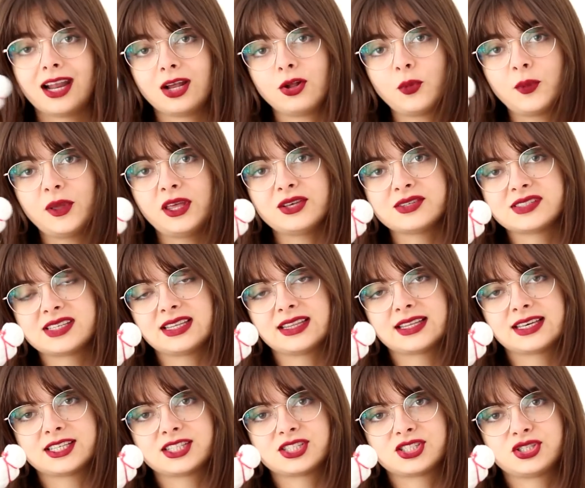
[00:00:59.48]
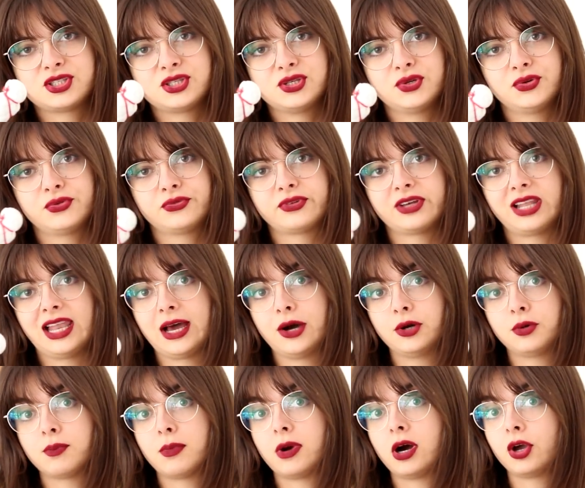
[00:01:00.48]
I will be using this to fill
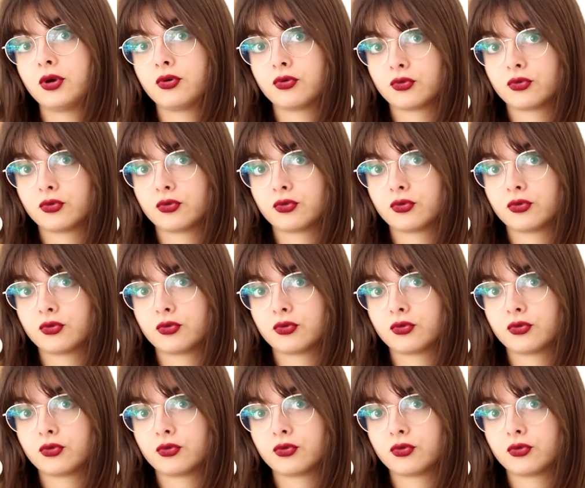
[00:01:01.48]
out my